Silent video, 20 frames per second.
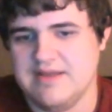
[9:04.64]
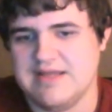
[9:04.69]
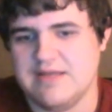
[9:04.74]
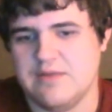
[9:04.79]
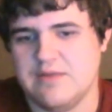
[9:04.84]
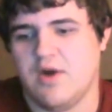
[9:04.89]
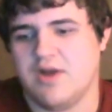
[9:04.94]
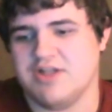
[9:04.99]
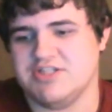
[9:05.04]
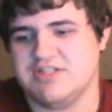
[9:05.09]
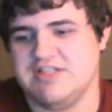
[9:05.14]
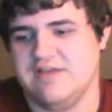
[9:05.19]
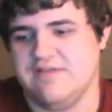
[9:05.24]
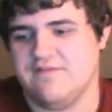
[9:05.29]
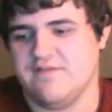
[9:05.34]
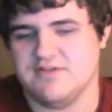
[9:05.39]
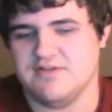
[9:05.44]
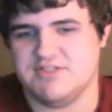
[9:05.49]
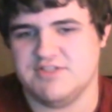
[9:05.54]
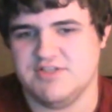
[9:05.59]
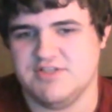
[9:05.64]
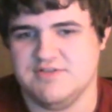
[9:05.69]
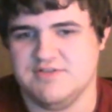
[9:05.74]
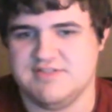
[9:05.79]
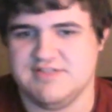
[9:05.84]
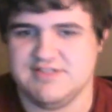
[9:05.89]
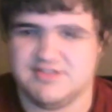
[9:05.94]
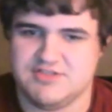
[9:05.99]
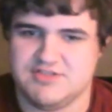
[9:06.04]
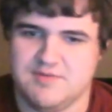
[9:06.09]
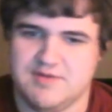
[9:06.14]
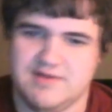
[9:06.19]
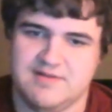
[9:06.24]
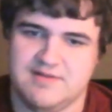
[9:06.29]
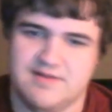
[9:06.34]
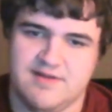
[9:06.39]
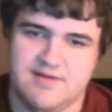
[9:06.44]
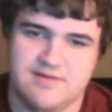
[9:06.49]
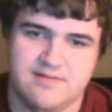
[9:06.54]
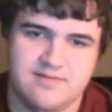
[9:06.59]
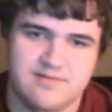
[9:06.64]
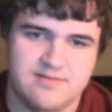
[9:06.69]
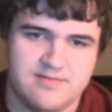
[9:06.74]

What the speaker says: He did watch the first 2 seasons quickly though.